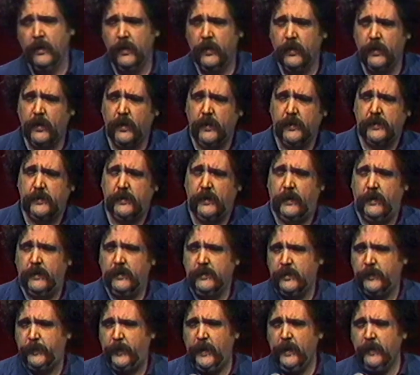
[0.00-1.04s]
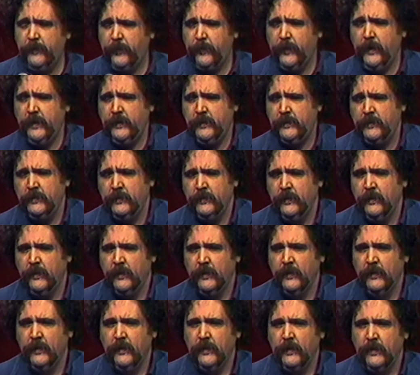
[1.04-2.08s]
Who goes there? Speed freaks?
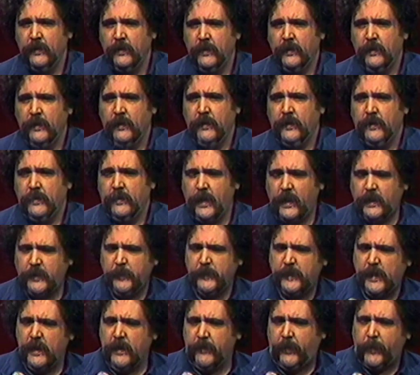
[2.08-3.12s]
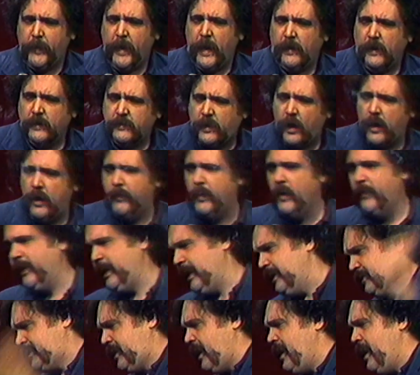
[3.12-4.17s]
Next museum, come on, let's go, move it,
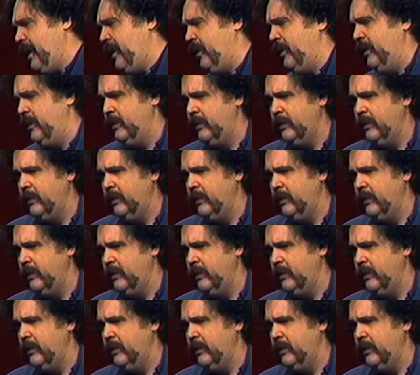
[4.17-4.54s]
let's go.